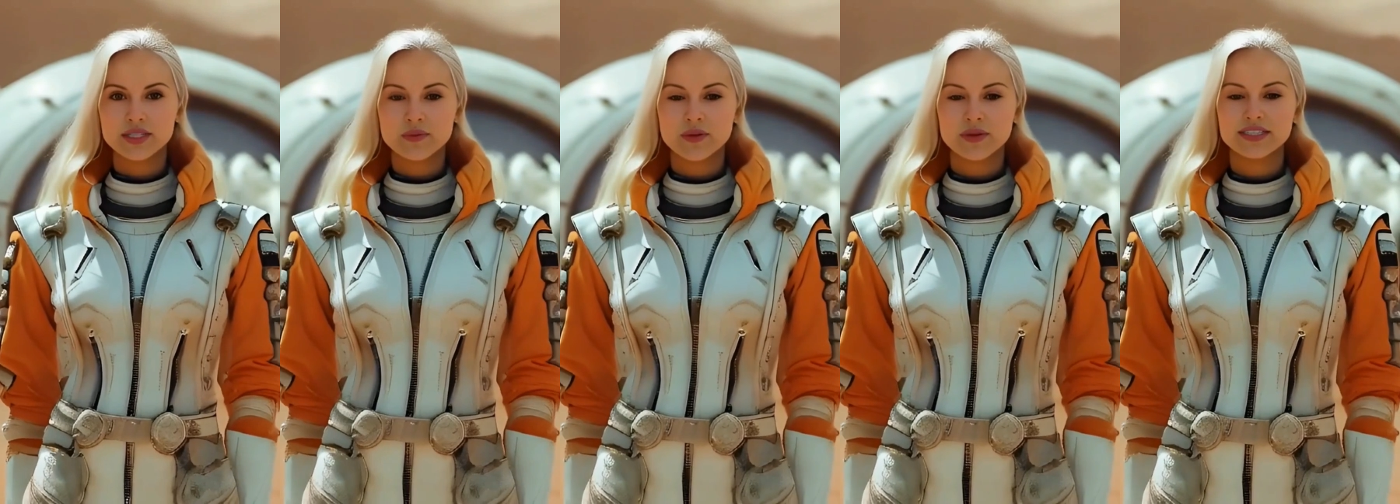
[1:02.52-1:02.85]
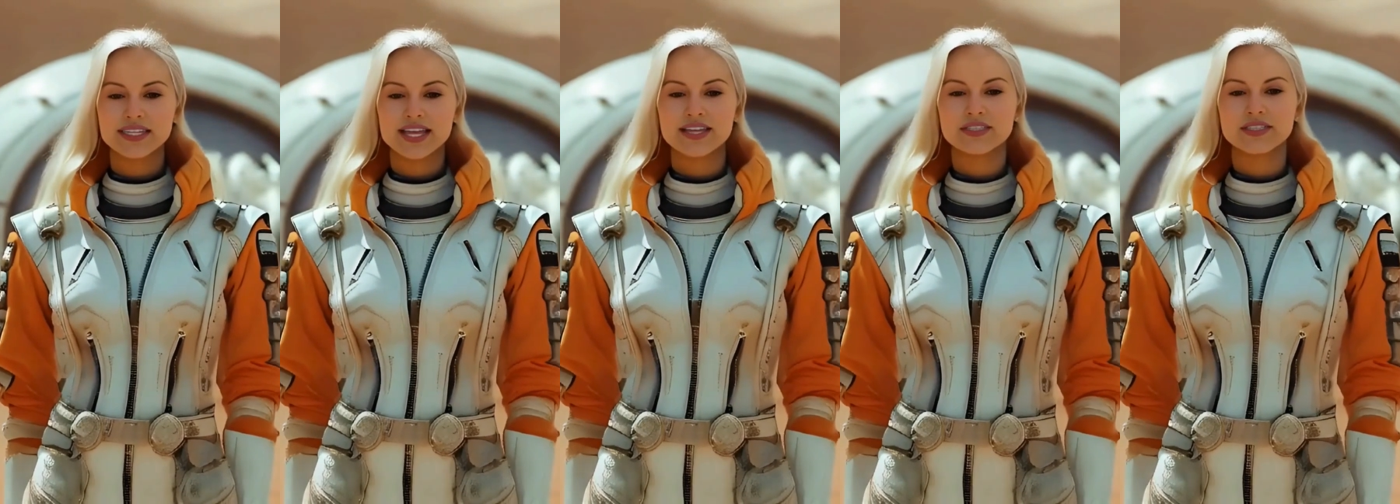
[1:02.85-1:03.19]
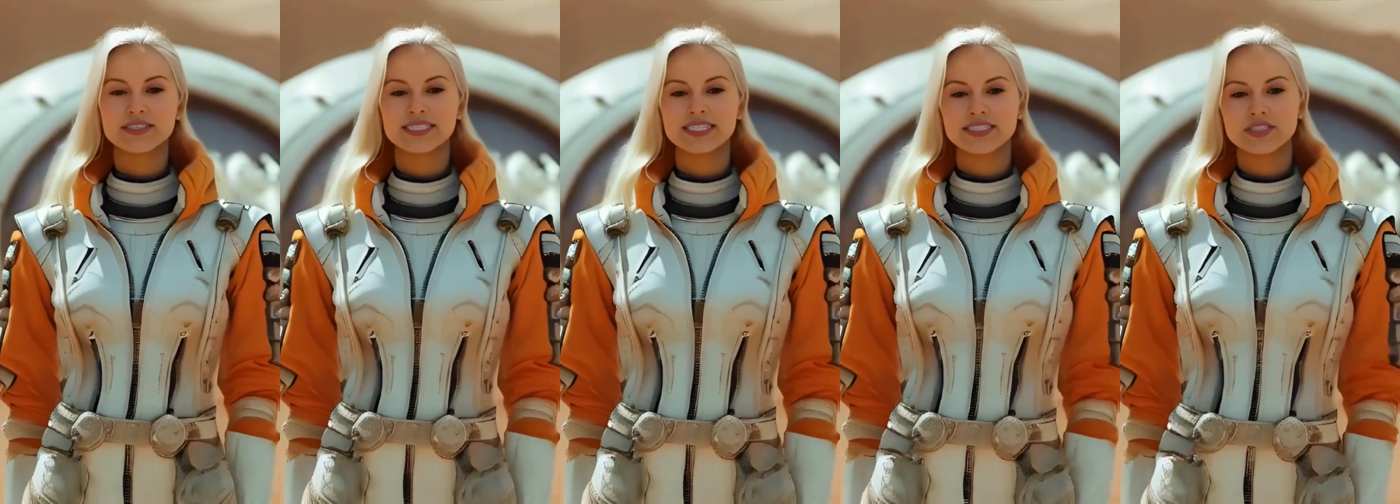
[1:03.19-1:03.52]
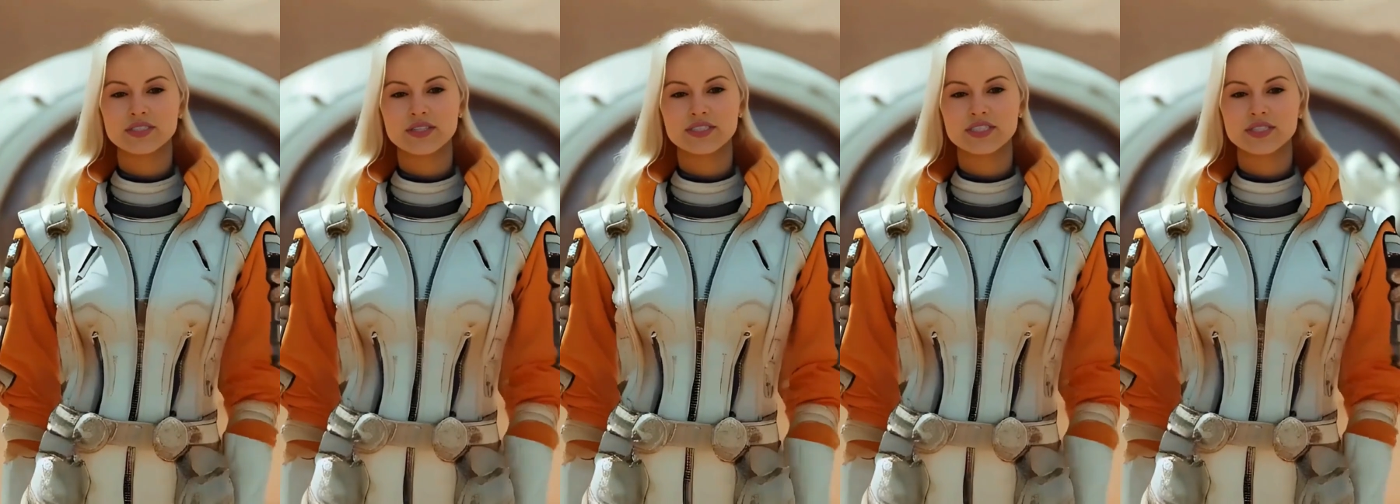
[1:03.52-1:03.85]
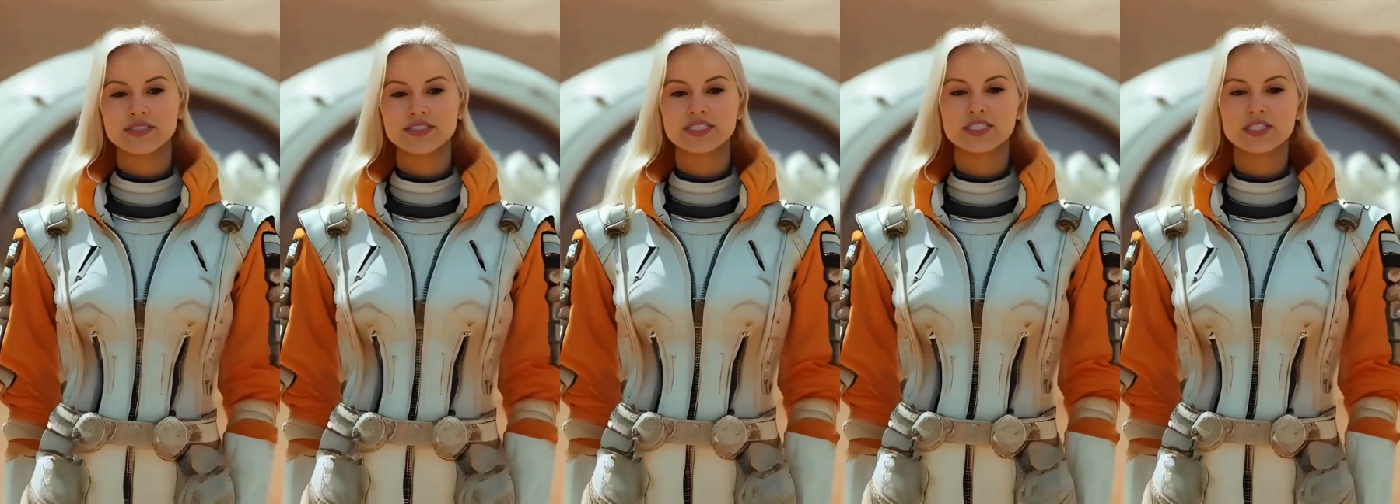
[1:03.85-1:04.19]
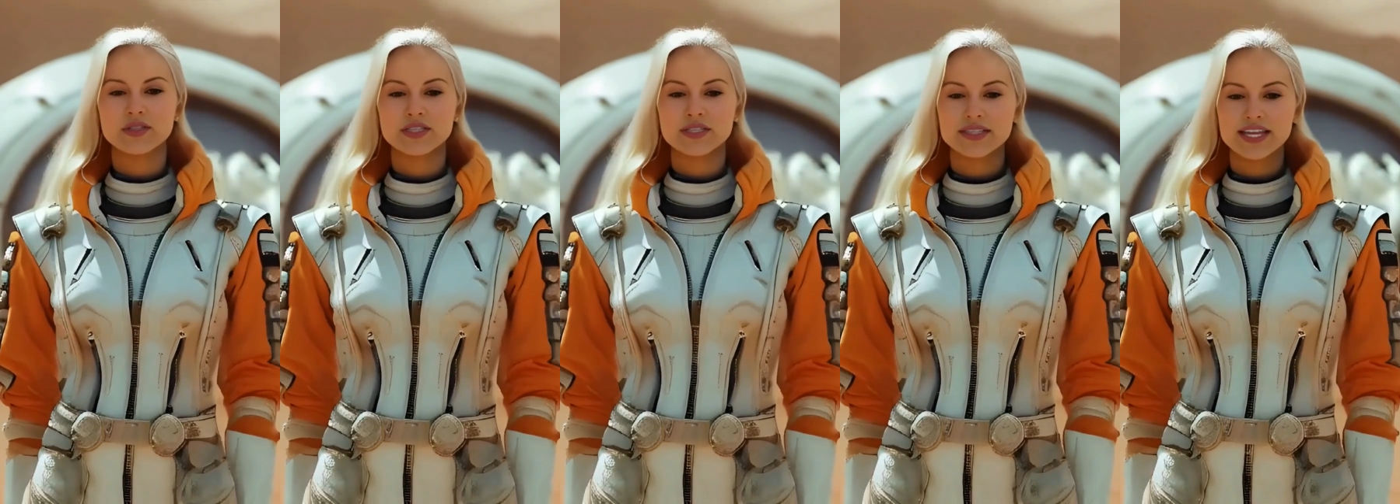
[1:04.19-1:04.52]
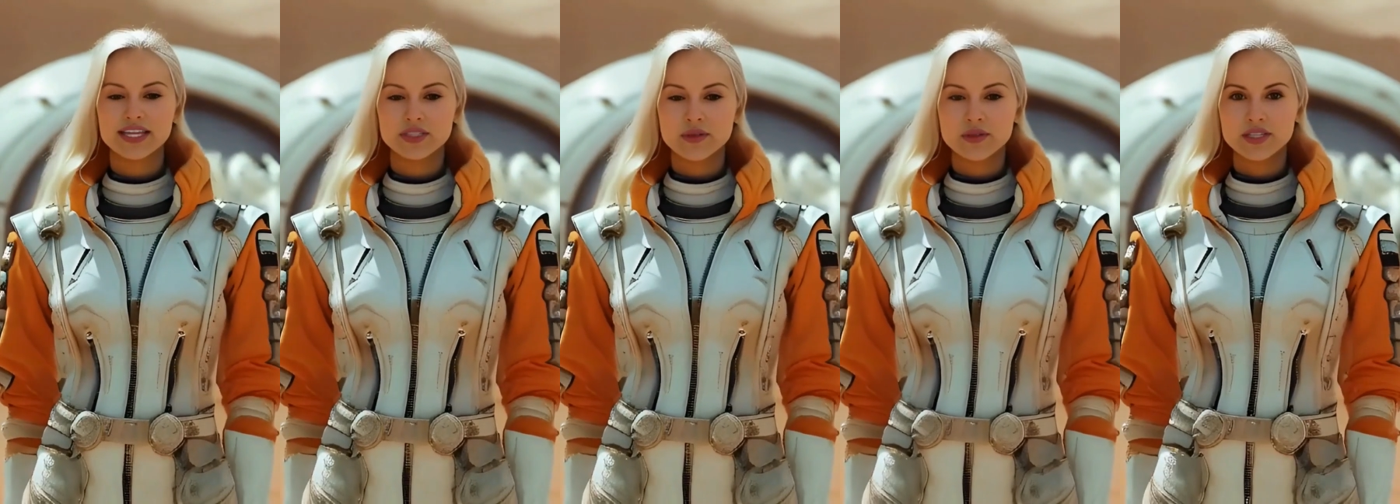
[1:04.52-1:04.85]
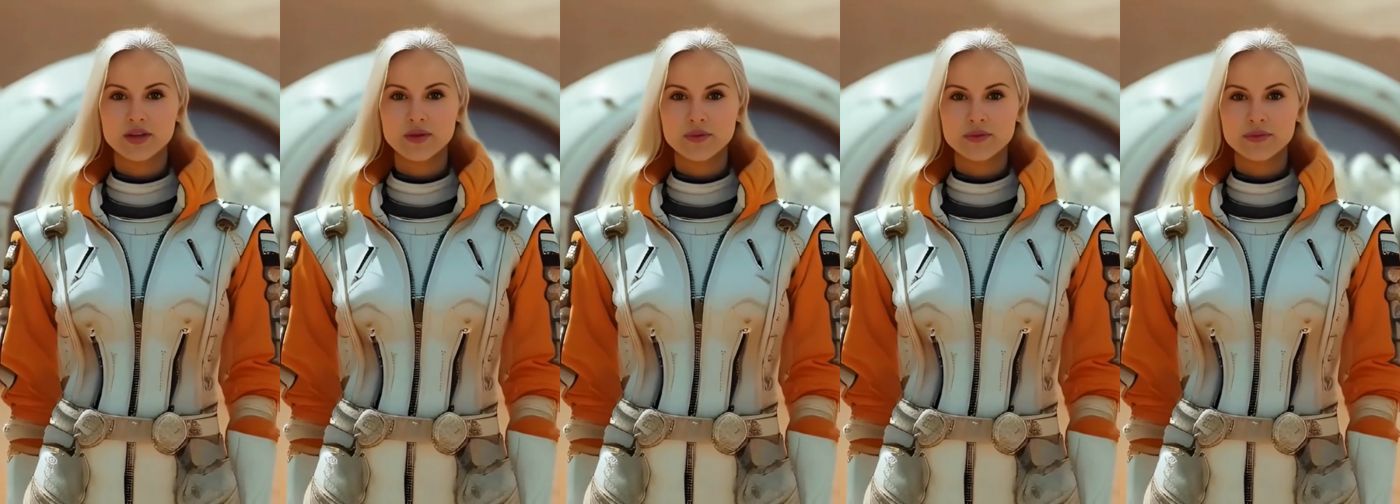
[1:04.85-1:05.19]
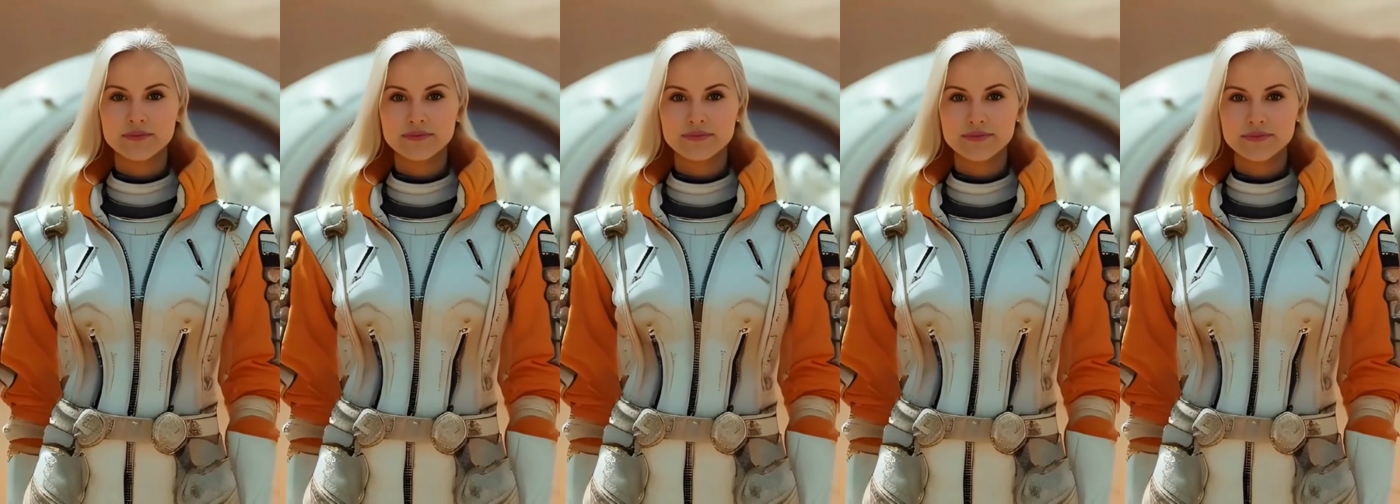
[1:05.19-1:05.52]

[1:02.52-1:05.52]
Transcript: to point out that these structures did not look natural at all.